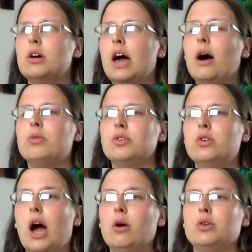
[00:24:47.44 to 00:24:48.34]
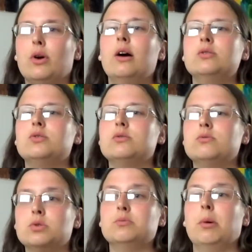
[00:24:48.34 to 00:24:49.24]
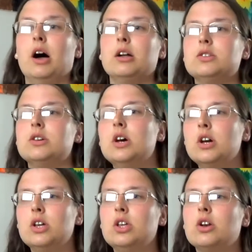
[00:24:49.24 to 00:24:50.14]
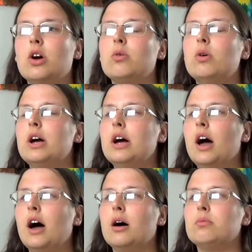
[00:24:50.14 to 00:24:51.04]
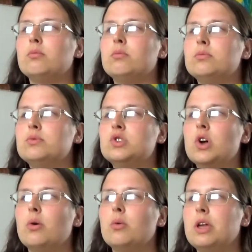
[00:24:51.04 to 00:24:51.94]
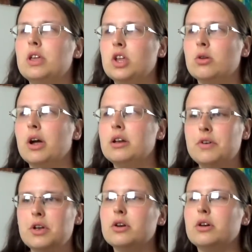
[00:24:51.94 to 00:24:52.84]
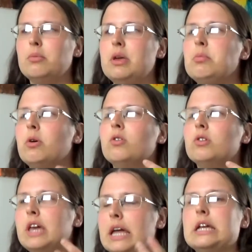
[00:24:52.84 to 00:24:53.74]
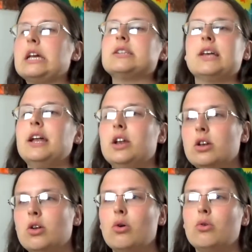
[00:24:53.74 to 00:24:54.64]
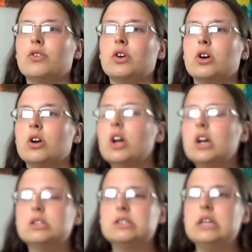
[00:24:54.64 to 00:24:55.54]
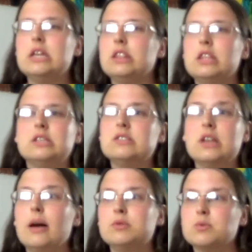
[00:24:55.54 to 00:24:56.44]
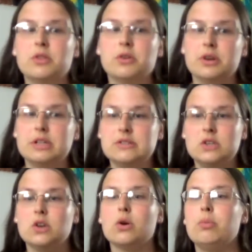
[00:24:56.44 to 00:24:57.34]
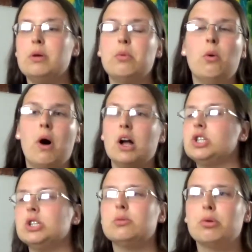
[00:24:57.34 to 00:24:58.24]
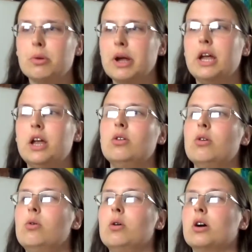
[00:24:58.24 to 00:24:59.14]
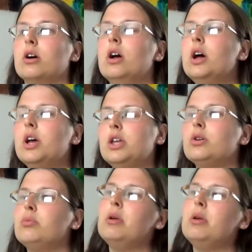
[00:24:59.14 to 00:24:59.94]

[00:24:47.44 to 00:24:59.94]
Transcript: how the how the crowds respond you know um so you know kind of hearing people getting excited over seeing these steps whether it's you know people watching the parade or you know